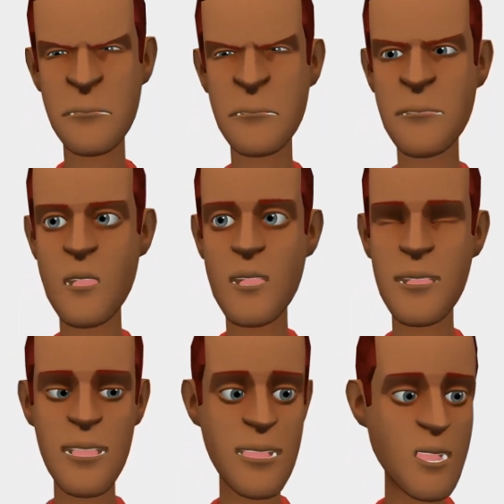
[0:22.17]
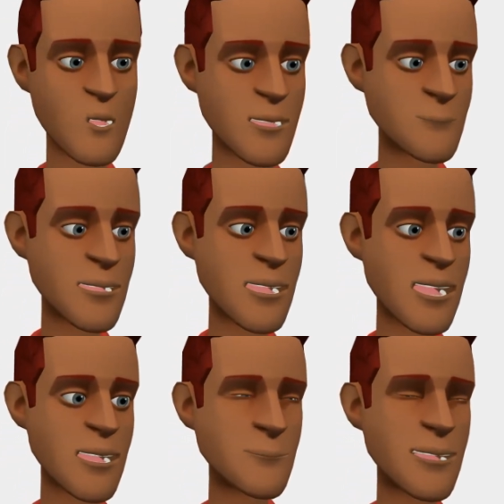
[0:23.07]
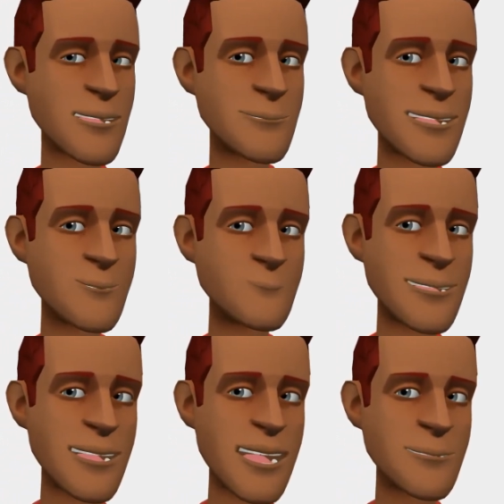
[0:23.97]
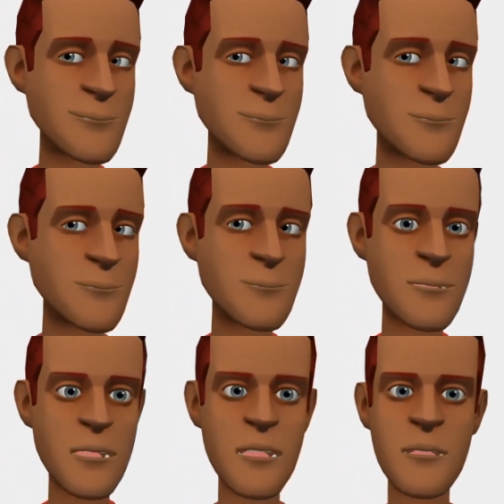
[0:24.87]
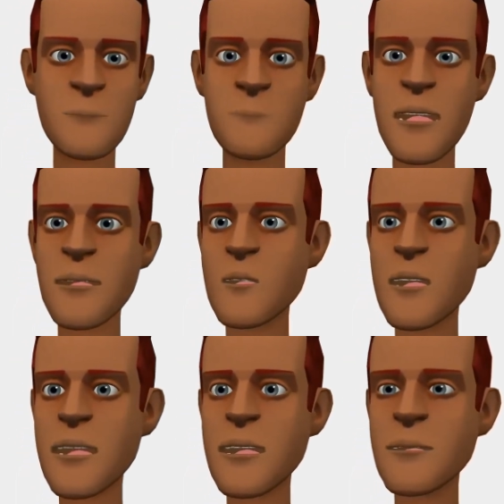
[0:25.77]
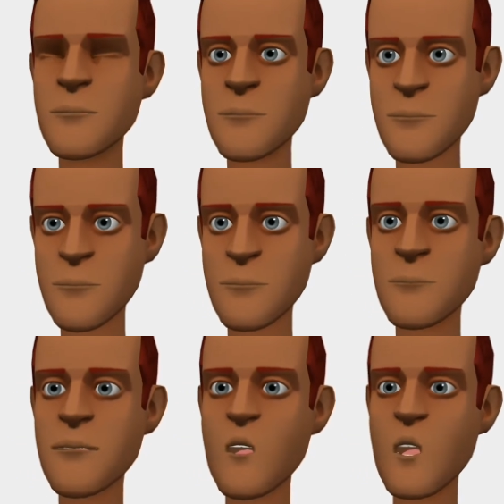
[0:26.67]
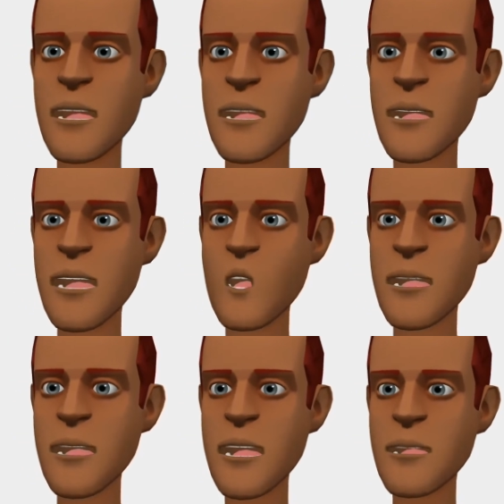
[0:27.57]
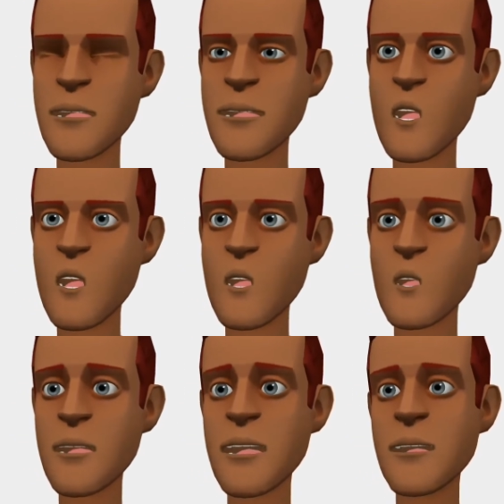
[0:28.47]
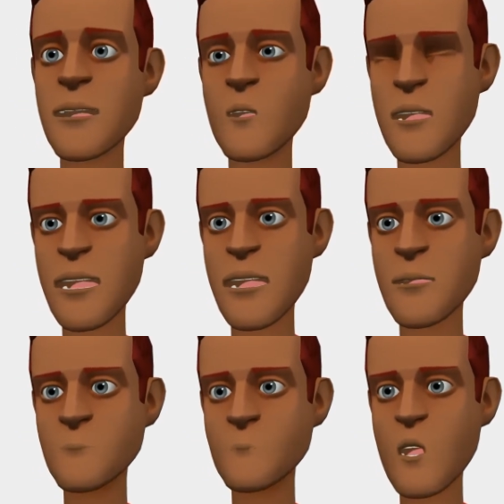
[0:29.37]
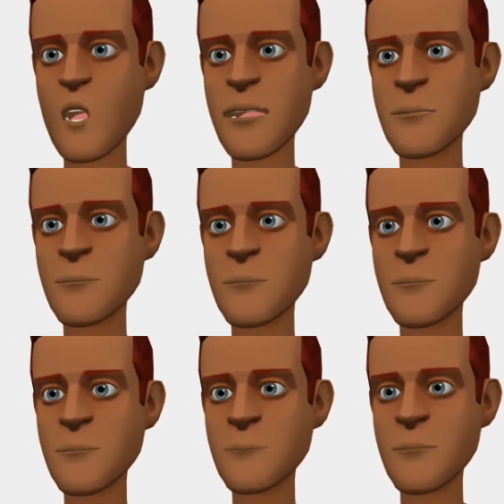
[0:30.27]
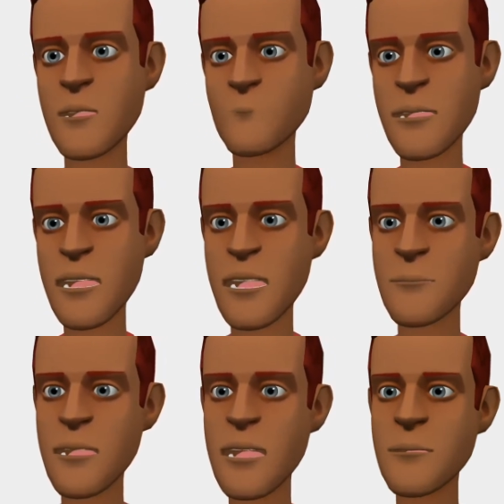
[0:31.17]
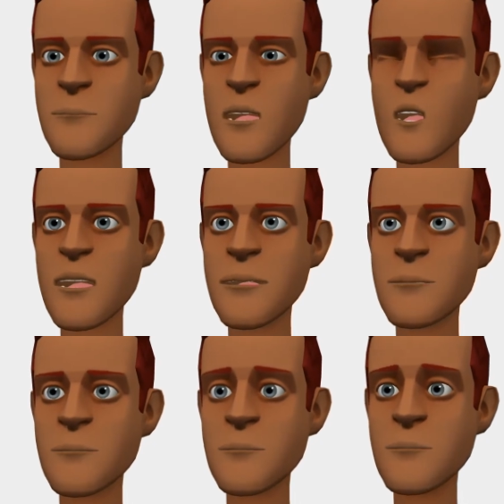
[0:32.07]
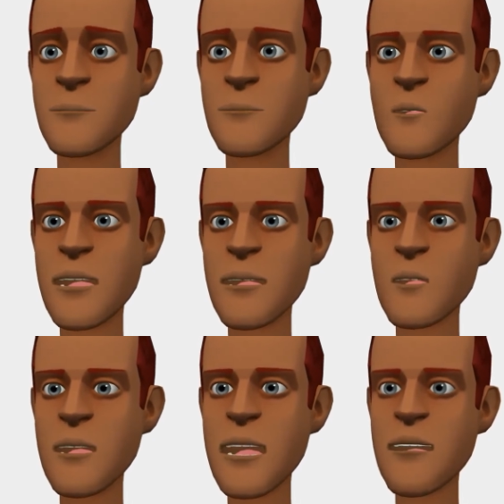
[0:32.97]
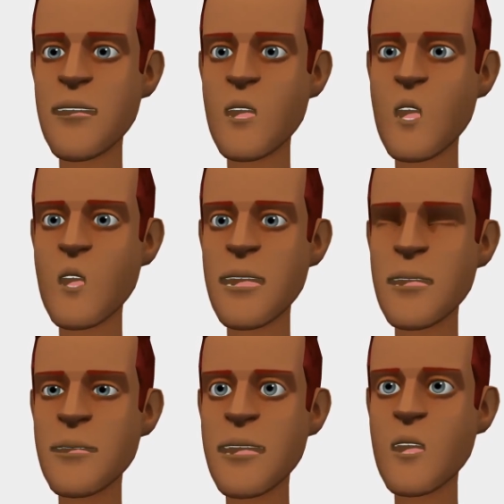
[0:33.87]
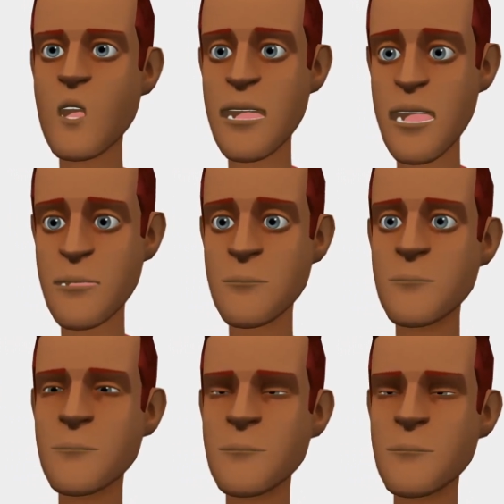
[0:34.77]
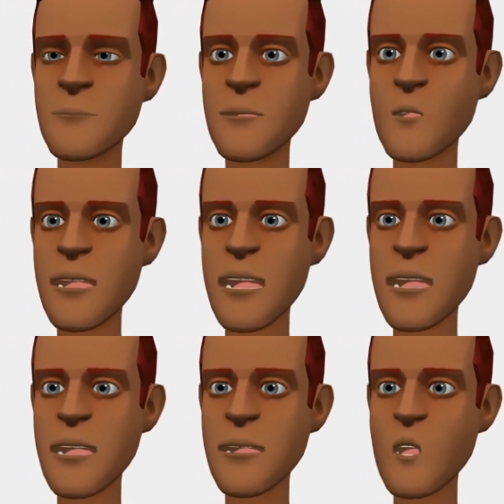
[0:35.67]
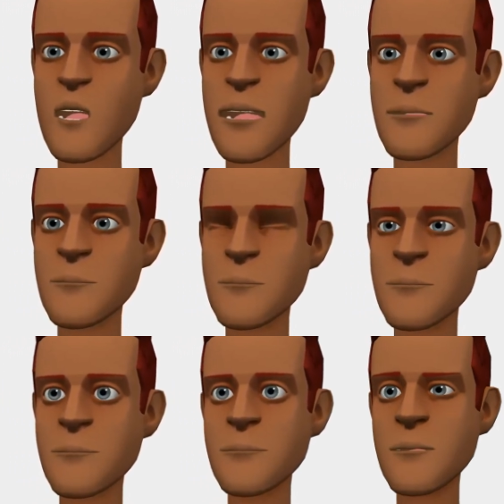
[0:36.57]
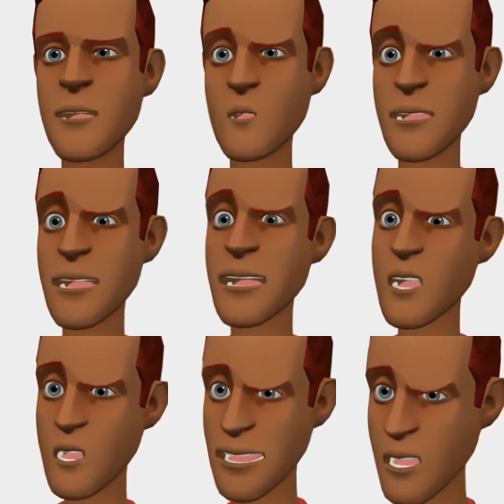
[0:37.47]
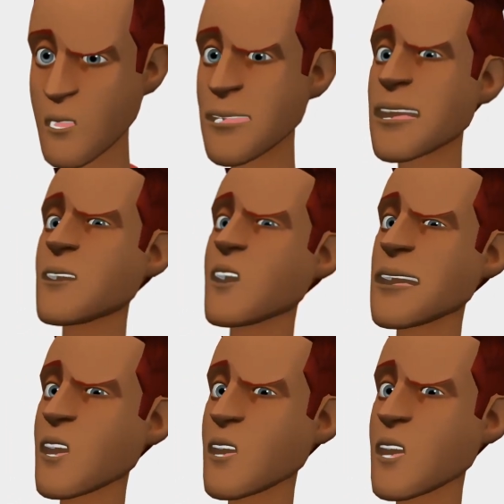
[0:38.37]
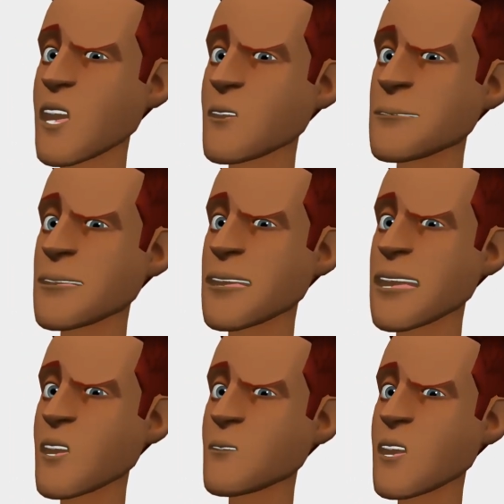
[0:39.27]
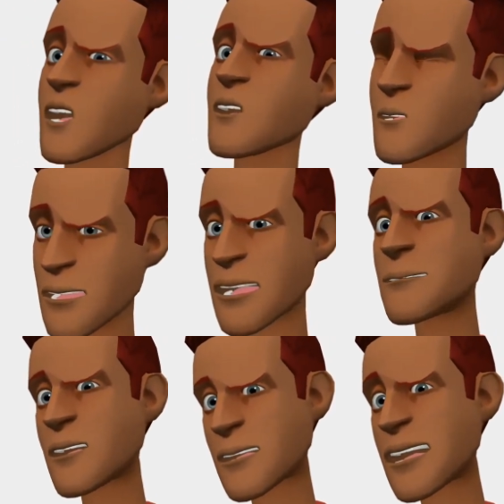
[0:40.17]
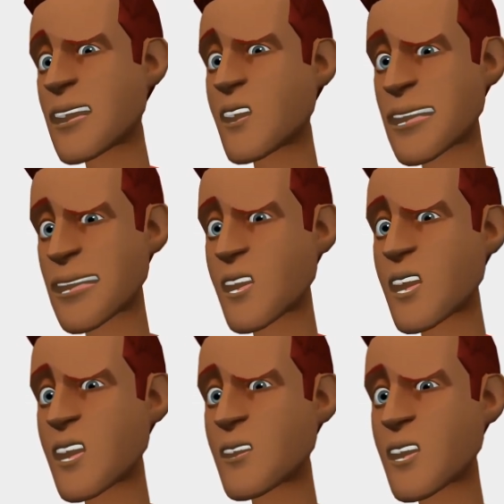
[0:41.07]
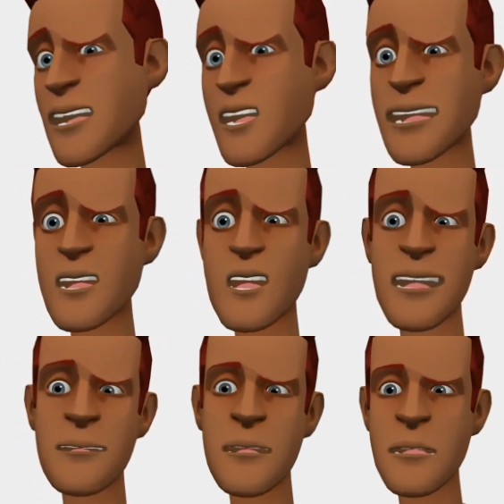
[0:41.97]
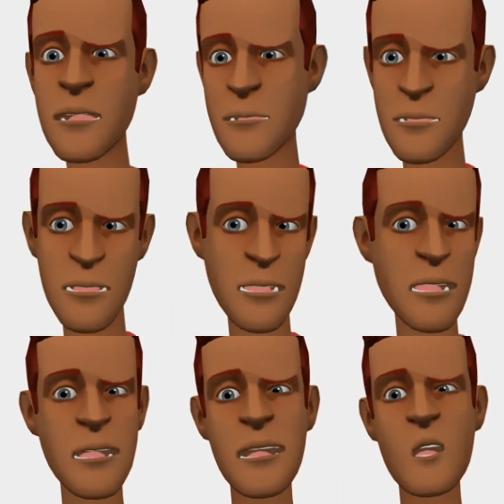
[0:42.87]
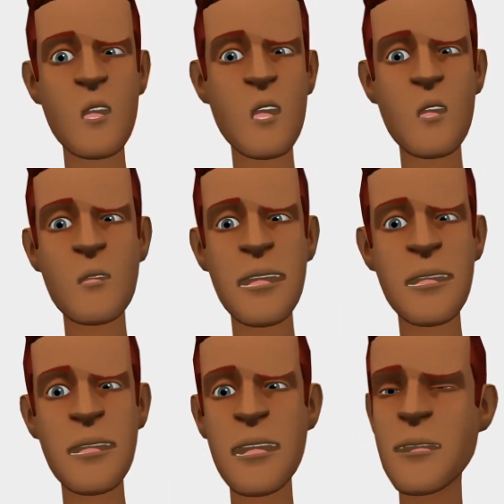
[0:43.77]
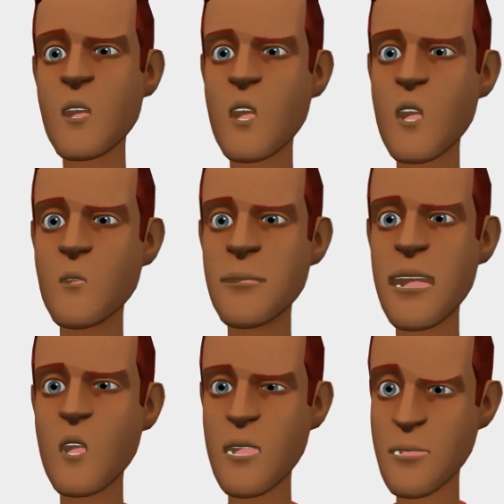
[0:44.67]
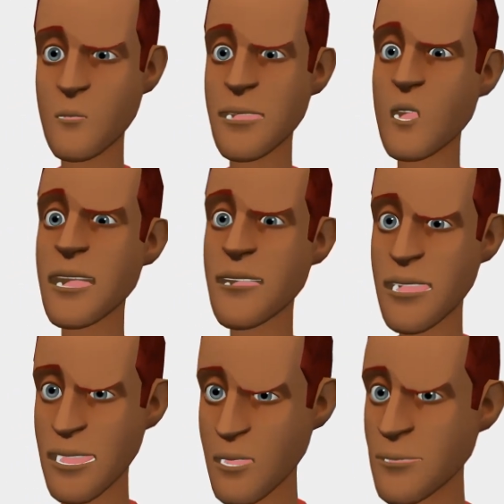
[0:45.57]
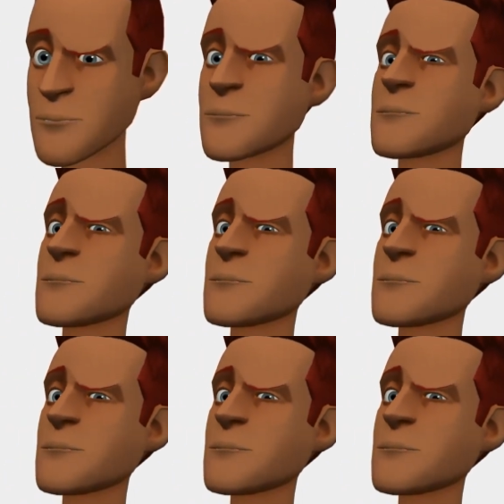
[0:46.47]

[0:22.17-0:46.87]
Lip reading: If you like this user, please respect my opinion. I can't spell, so yeah. Before we get into this rant, I want to say that I'm on a Chromebook. I broke my HP computer. Okay, so enough talk, let's get to it. So here is the story. I was checking out the comments on YouTube, and a Roblox gamer said you done it wrong. We went to the reply, and she said do not say that unless you want me to roast you in a video.